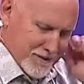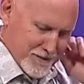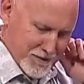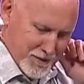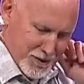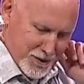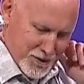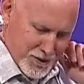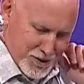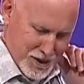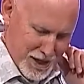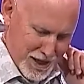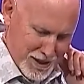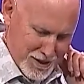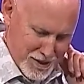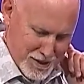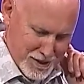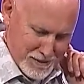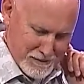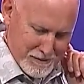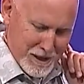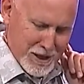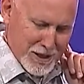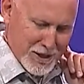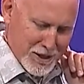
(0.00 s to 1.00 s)
we use that
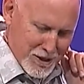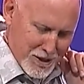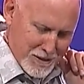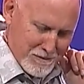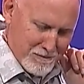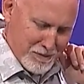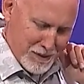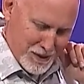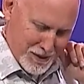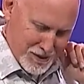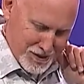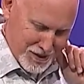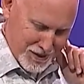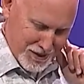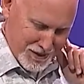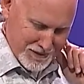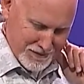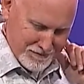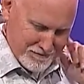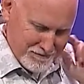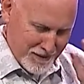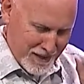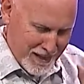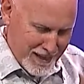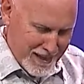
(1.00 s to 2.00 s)
term, a good person,
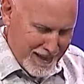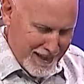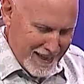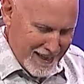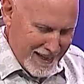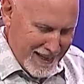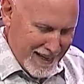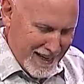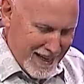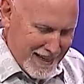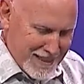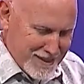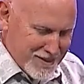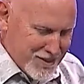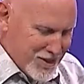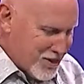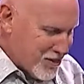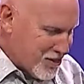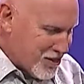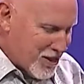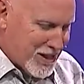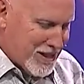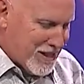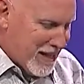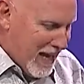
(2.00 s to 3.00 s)

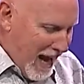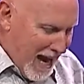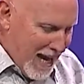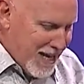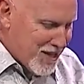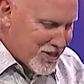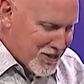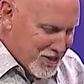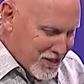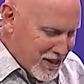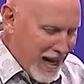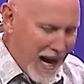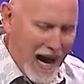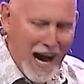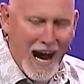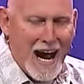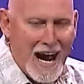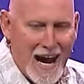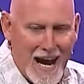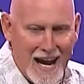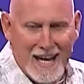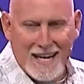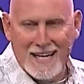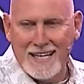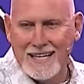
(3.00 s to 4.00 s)
just a nice
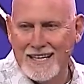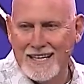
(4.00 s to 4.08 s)
guy,